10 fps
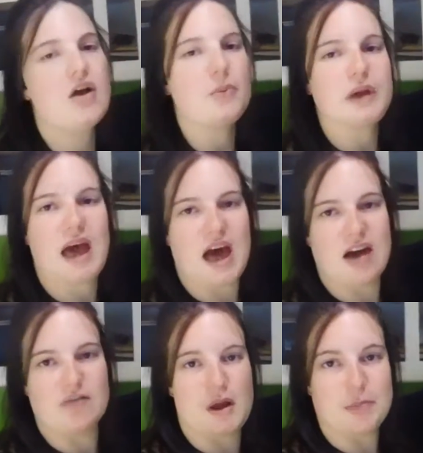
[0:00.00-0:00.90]
we
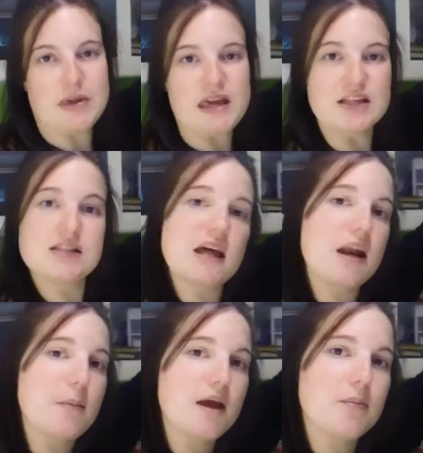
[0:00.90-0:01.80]
have my beads that
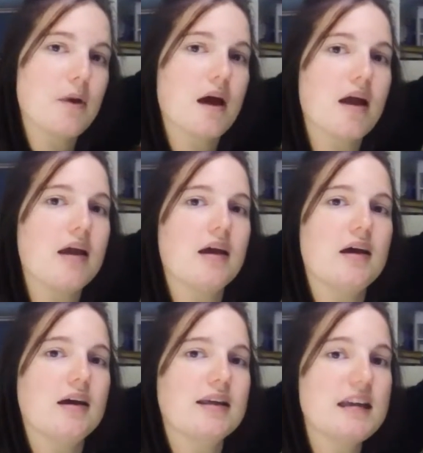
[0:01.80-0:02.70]
I make
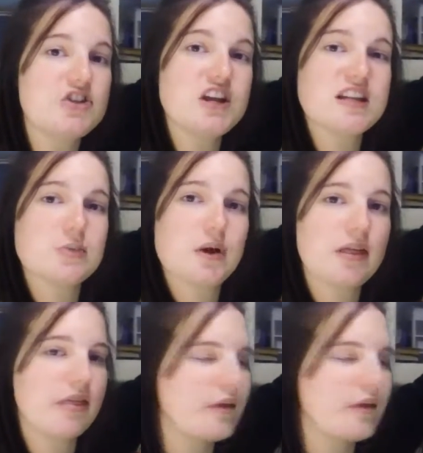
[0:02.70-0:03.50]
my keychains with.